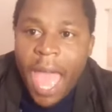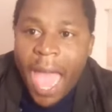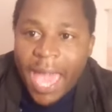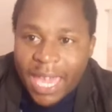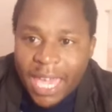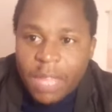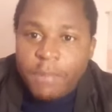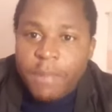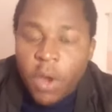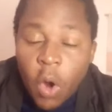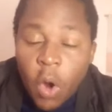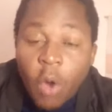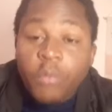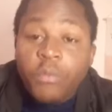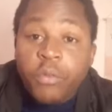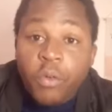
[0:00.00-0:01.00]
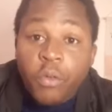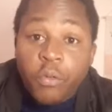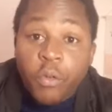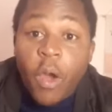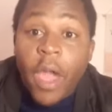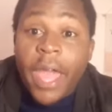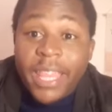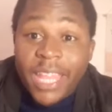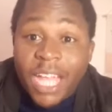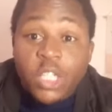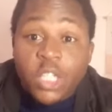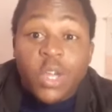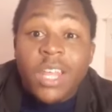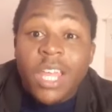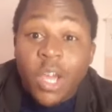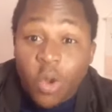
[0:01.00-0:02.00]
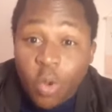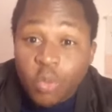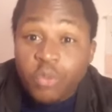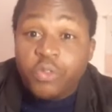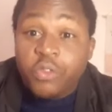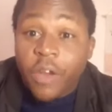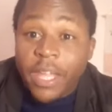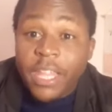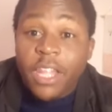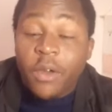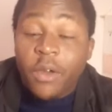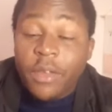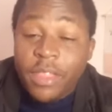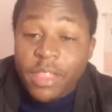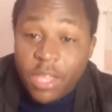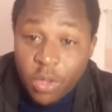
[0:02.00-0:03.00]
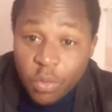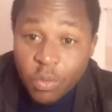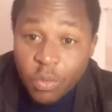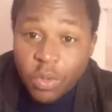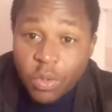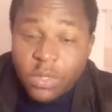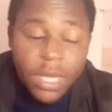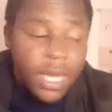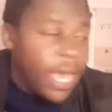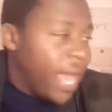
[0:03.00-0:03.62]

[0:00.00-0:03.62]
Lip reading: I can be hopeful for an actually good final in the Euros